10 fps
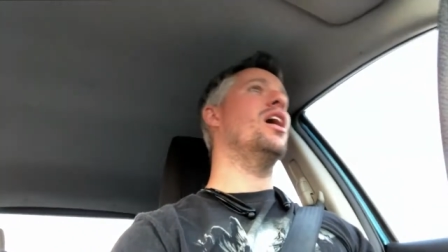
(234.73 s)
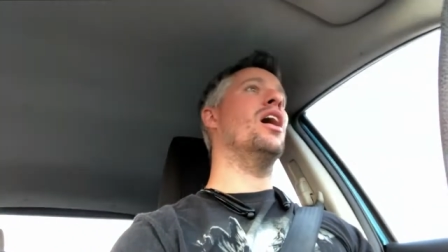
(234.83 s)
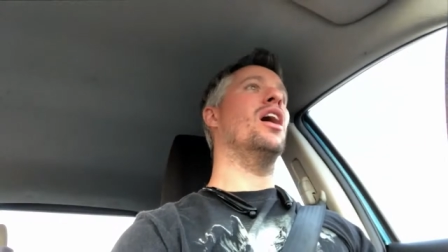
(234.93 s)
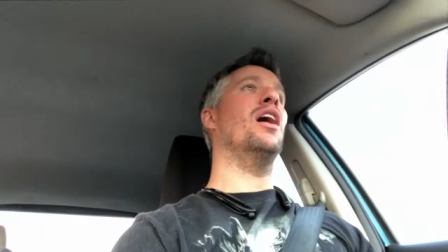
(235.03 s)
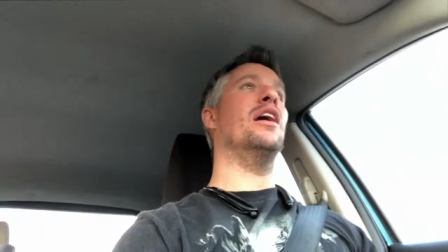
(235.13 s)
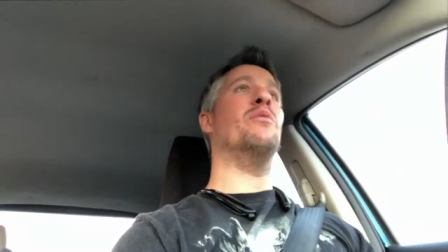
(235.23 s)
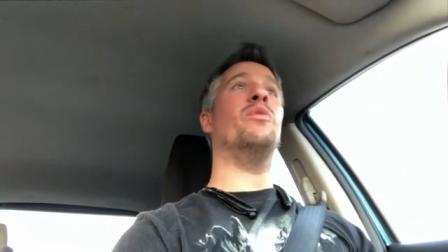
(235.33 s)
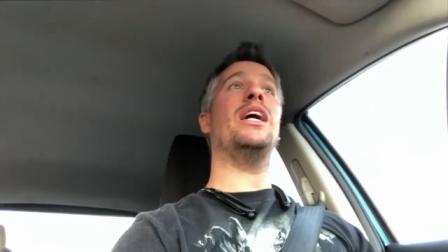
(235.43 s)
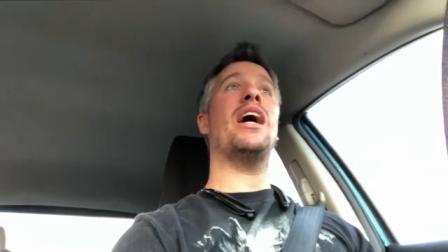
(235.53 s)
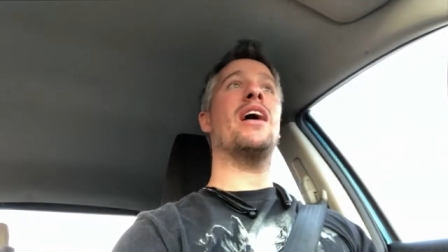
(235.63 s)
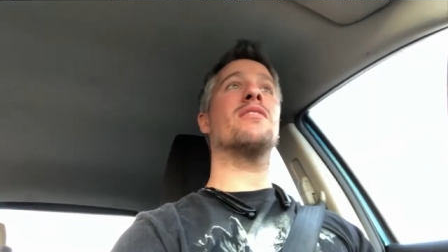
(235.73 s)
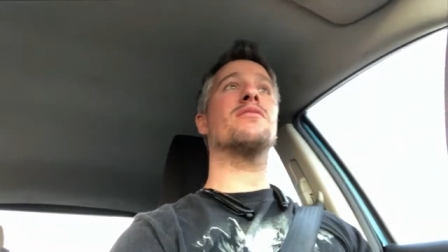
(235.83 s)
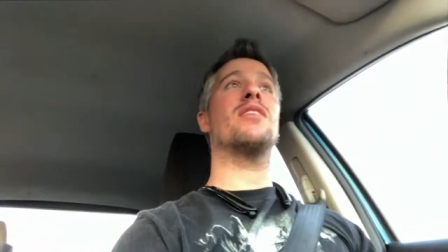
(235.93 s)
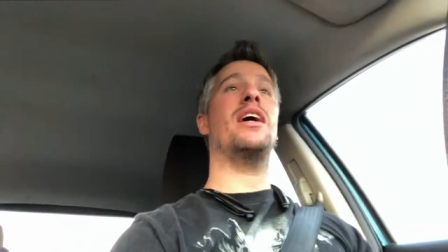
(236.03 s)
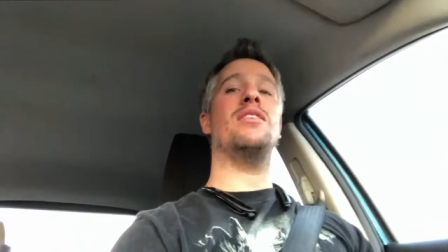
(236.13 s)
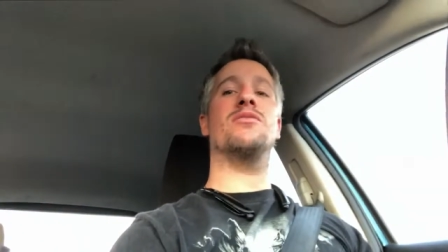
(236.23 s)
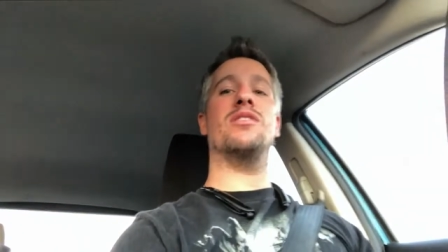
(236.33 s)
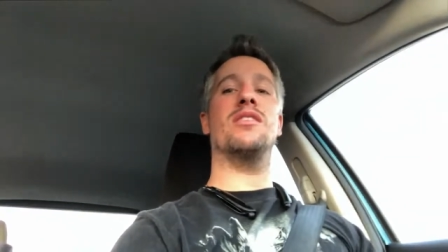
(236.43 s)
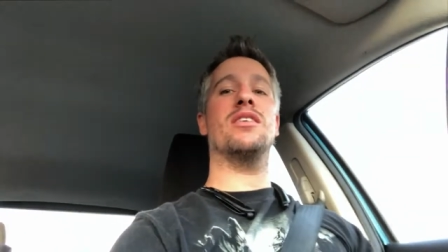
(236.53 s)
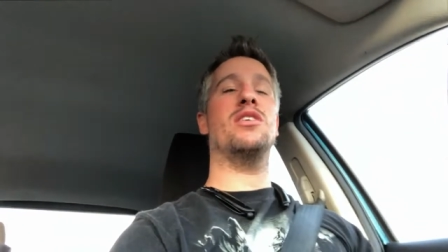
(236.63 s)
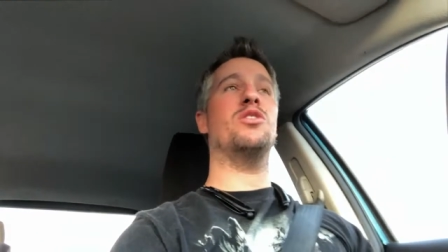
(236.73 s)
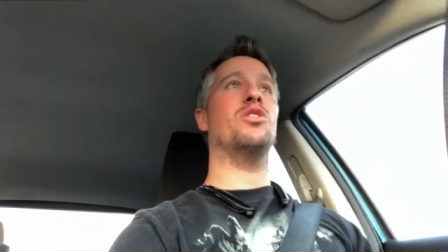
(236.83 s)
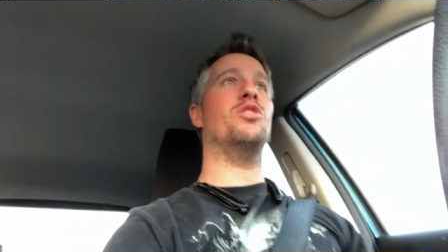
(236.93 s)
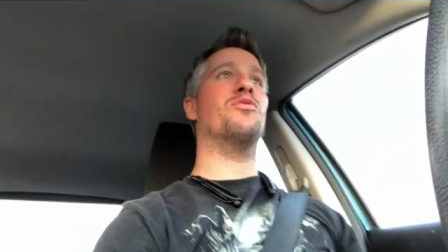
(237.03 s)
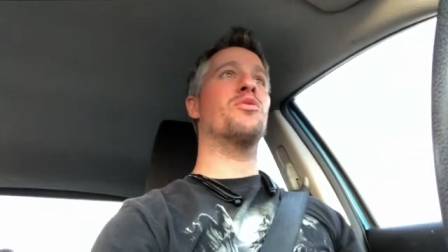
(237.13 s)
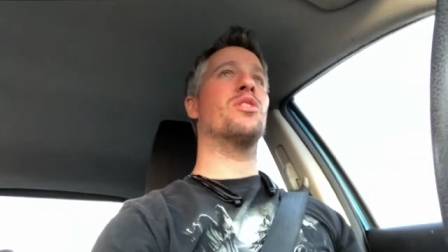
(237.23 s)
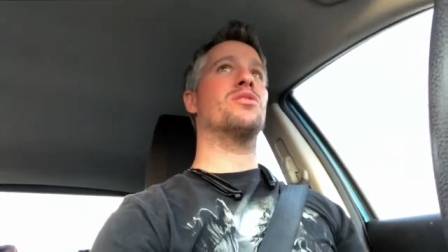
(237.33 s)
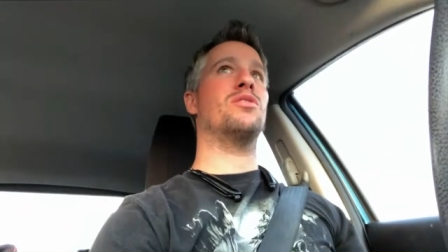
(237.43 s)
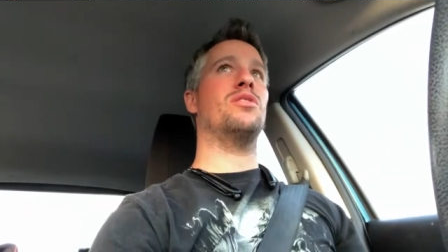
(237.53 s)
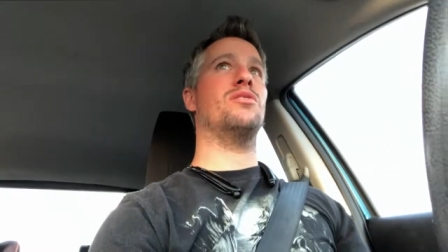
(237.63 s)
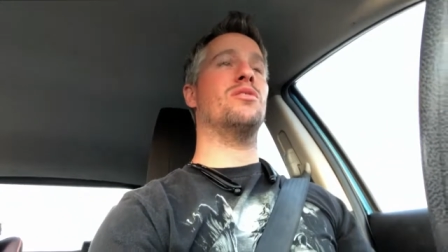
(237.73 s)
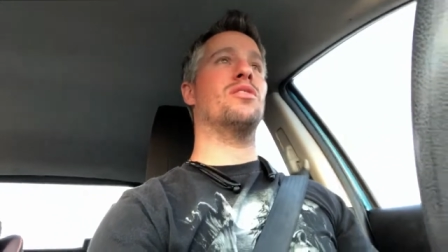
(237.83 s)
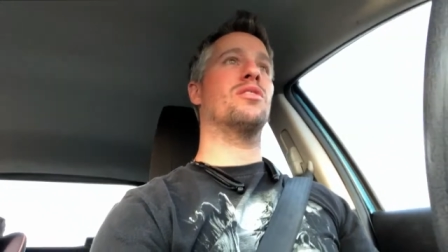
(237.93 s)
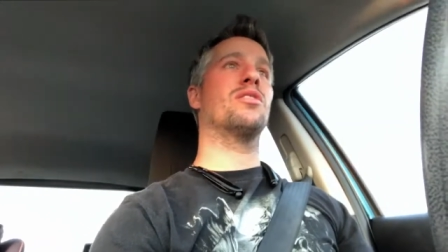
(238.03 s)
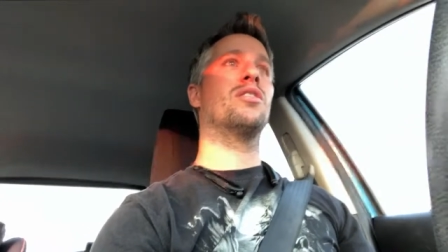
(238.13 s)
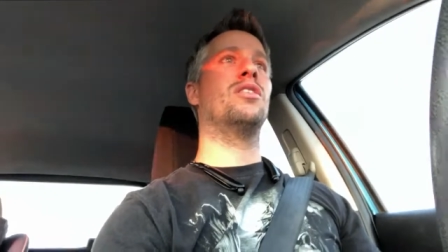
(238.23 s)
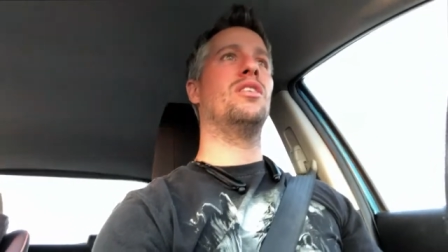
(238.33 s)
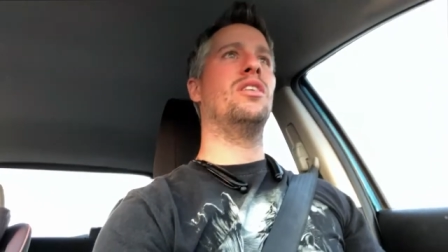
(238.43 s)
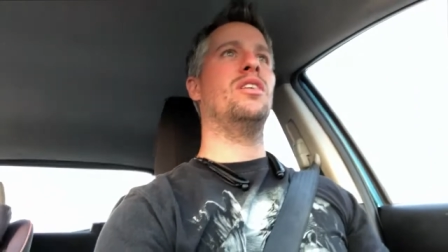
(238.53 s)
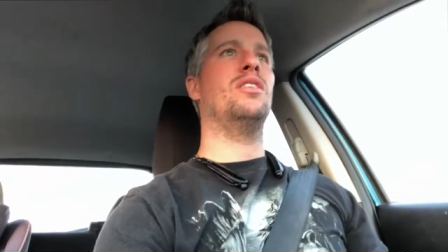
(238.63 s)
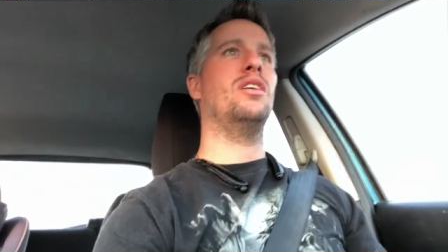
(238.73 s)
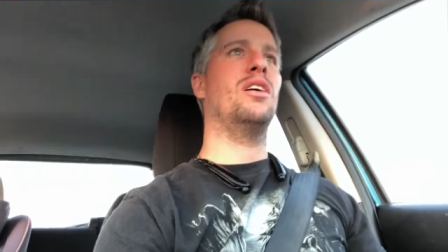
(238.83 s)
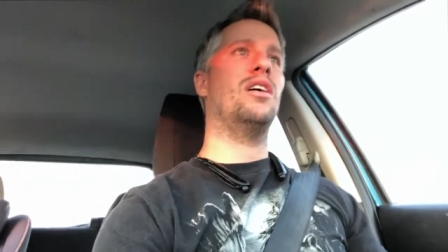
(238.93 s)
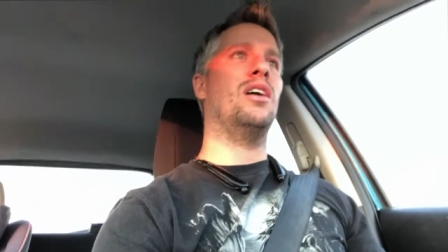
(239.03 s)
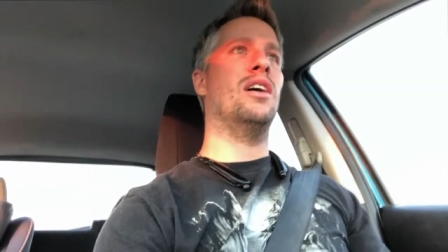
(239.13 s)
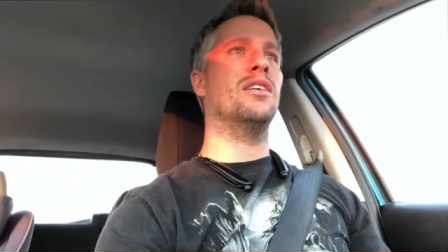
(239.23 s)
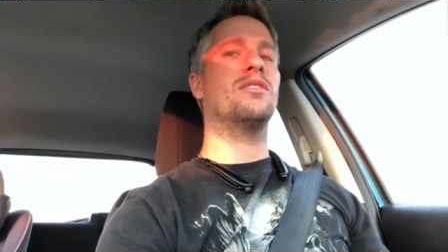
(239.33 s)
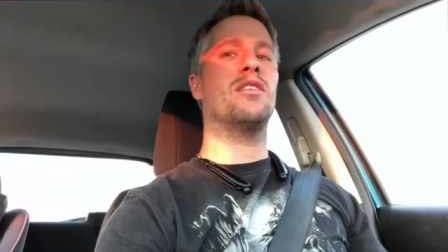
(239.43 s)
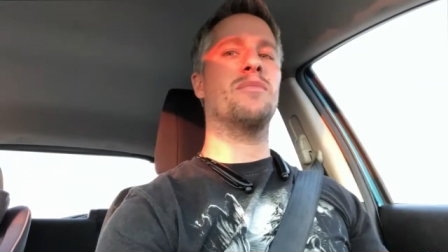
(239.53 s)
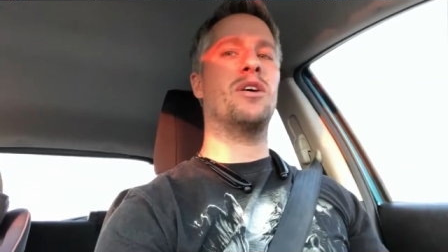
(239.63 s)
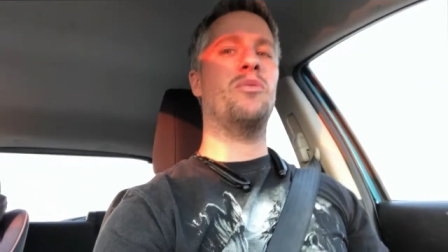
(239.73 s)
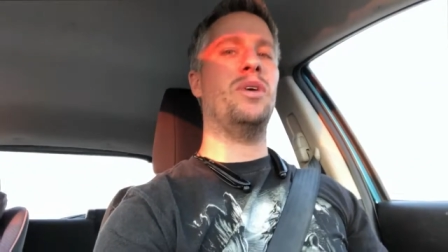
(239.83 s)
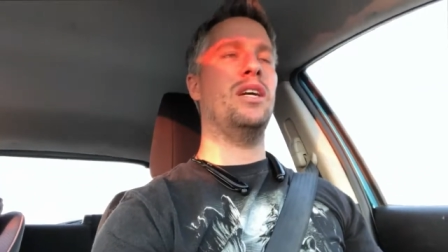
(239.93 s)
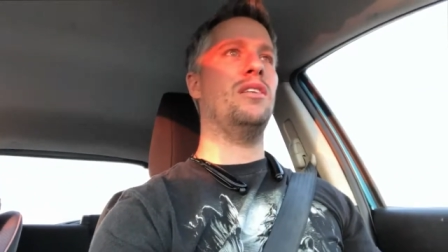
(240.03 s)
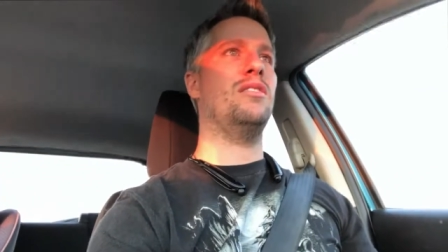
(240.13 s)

uh, and we asked, hey, is there anything that you can do for us? Is there uh, something that we